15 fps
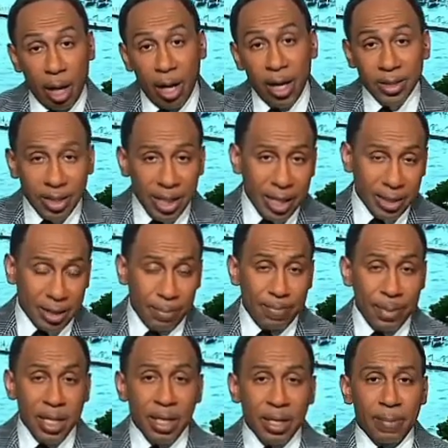Us, as the
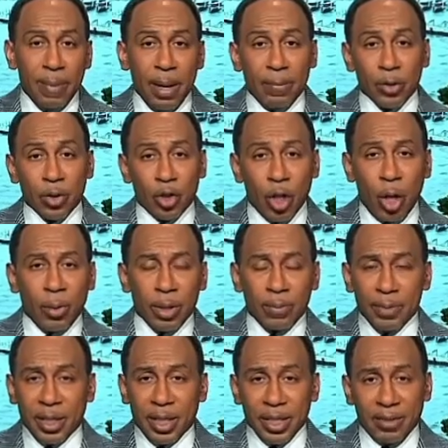media members, know it
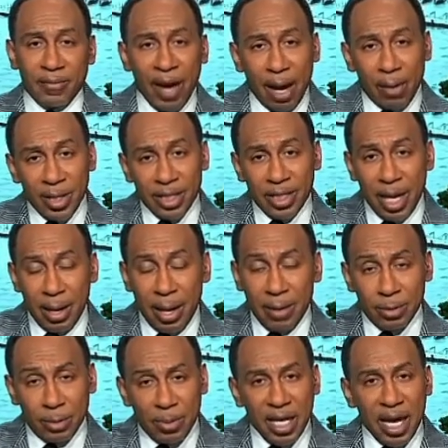because of how
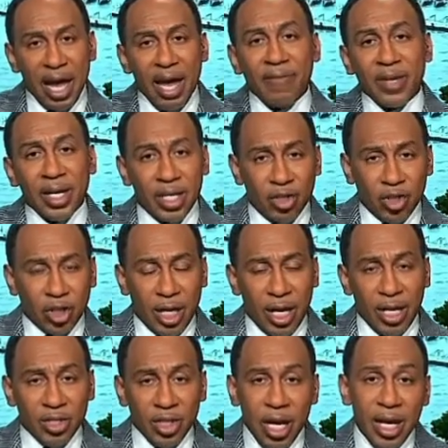his behavior has
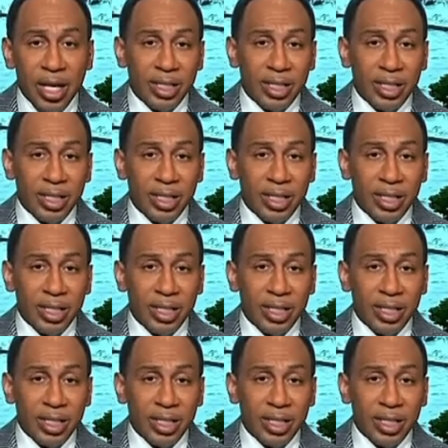changed